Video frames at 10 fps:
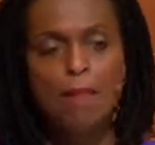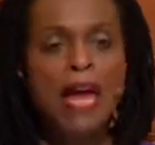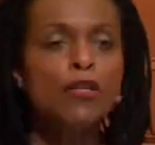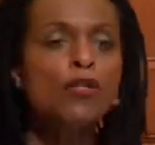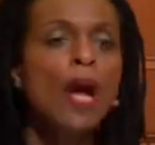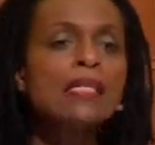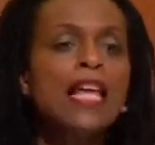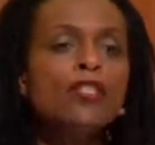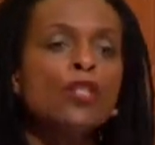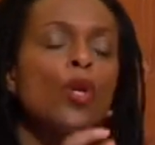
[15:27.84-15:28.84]
Better
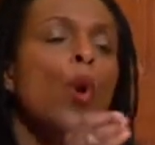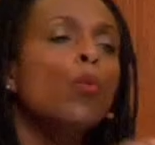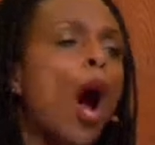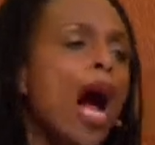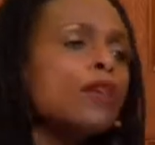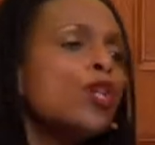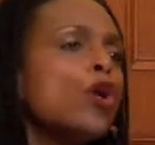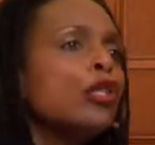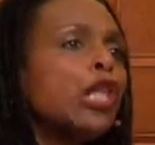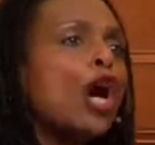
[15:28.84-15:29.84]
translation, walk
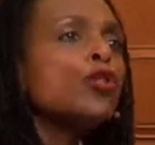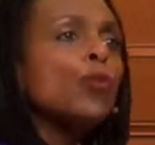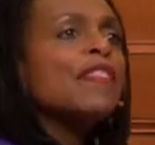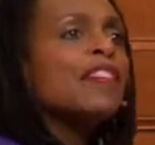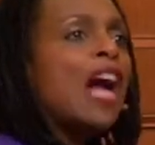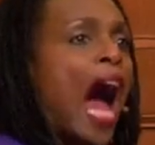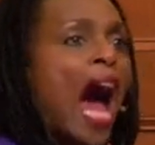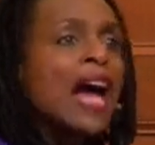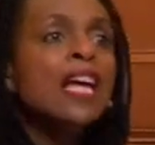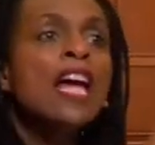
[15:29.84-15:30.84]
so close with
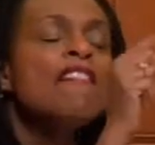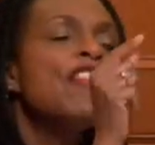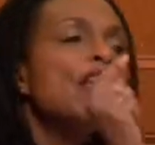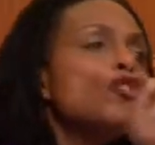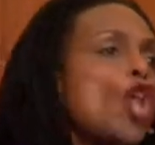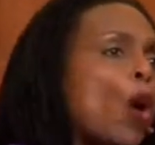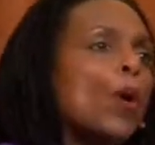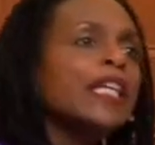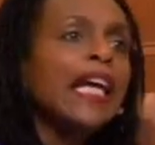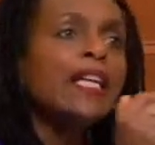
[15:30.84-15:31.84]
God that no
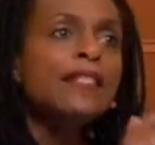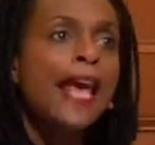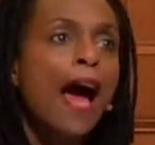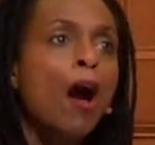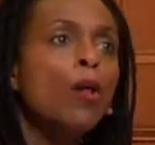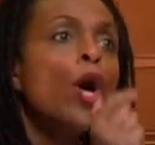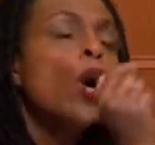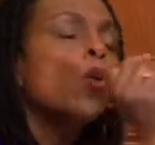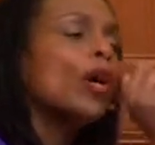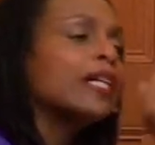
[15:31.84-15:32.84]
one can tell
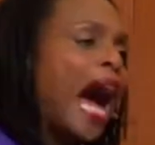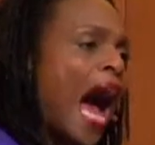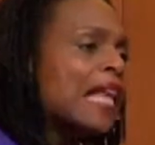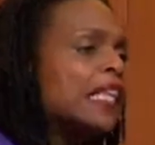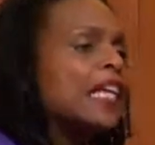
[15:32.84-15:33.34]
where God